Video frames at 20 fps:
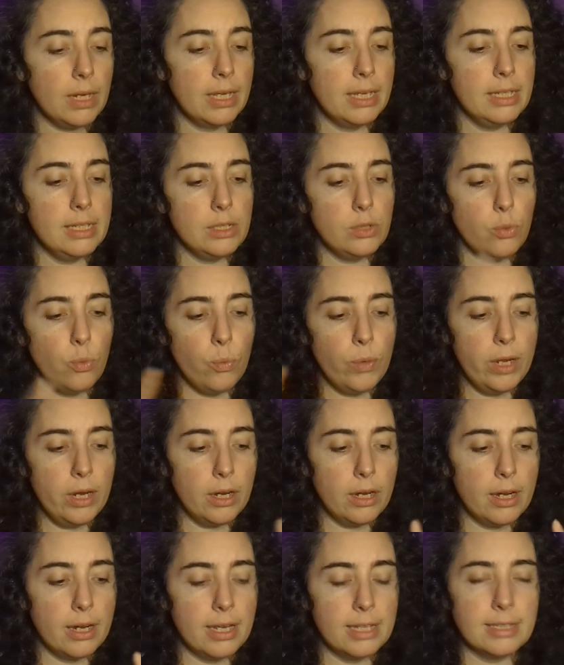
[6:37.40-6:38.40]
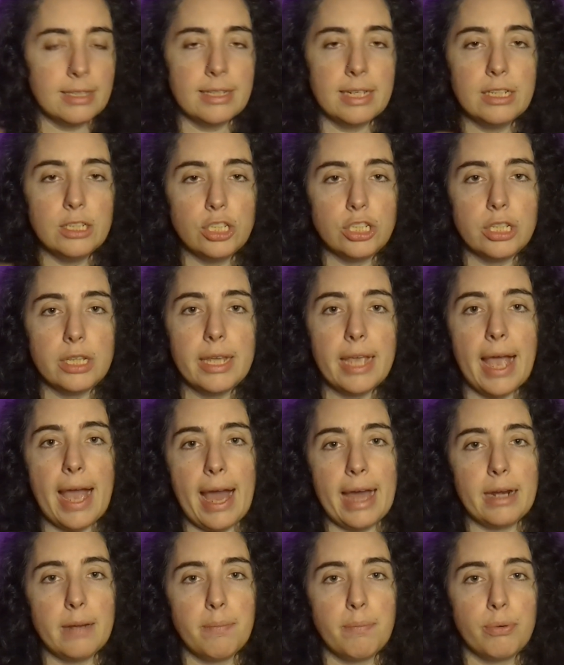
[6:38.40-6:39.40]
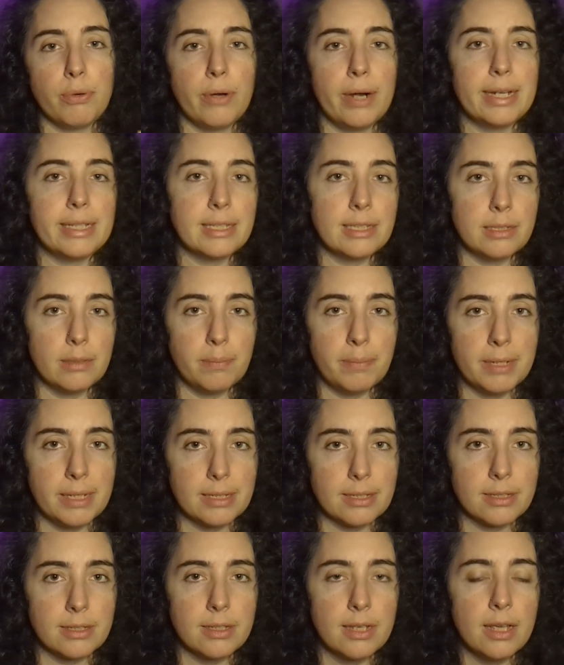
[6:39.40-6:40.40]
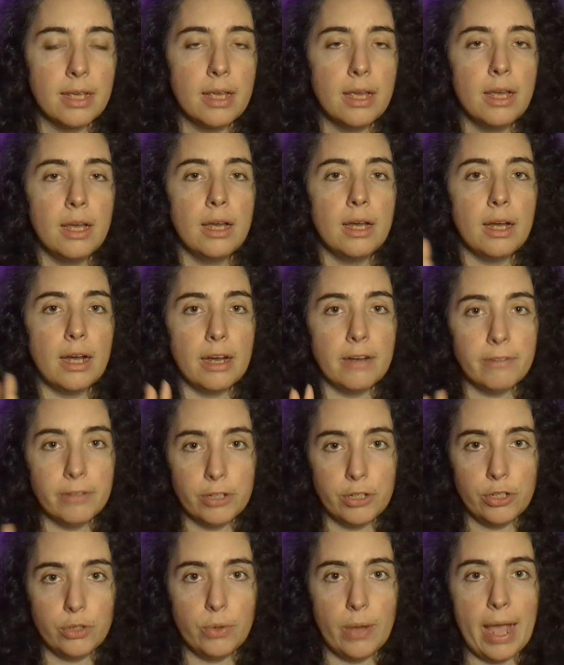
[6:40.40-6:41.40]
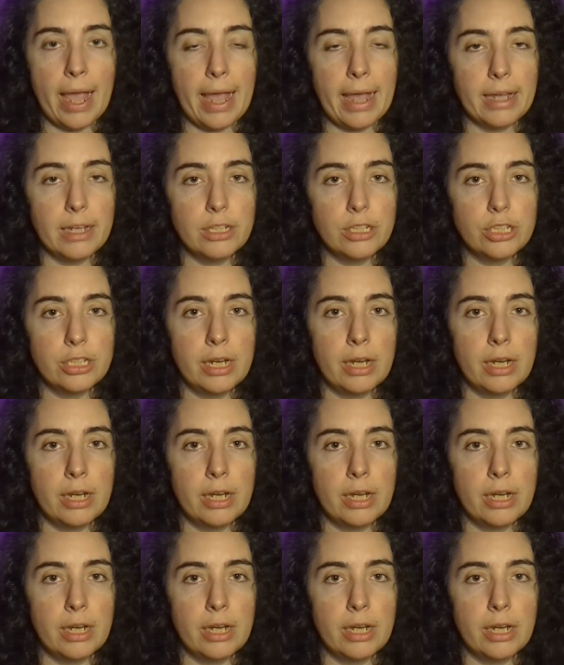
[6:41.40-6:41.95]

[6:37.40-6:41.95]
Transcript: Because we are essentially at a precipice of a new age.